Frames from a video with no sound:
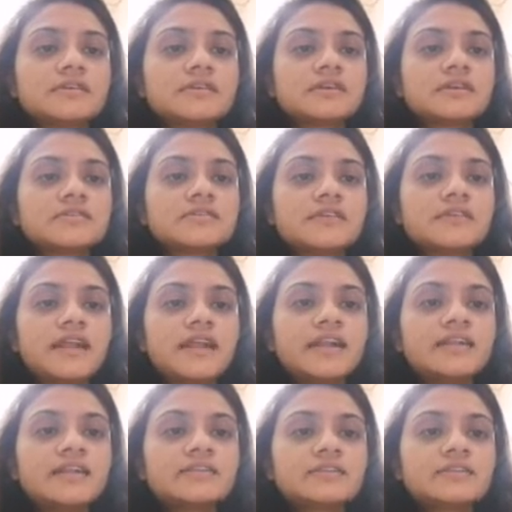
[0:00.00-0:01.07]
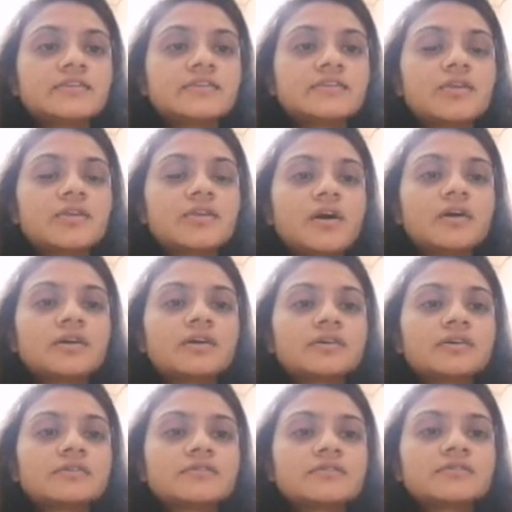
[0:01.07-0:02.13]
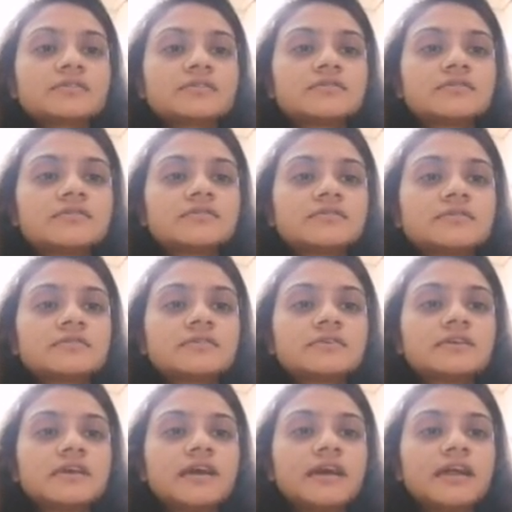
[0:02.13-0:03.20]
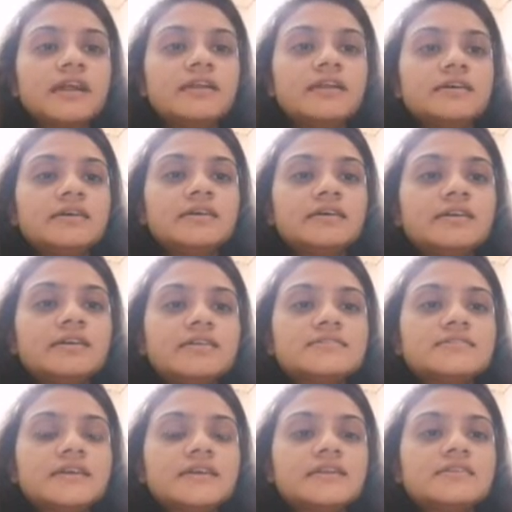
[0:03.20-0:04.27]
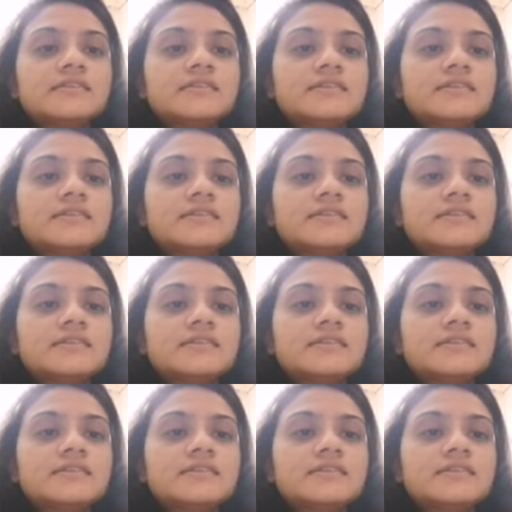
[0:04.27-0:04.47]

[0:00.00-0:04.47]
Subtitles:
Set, clock and reset.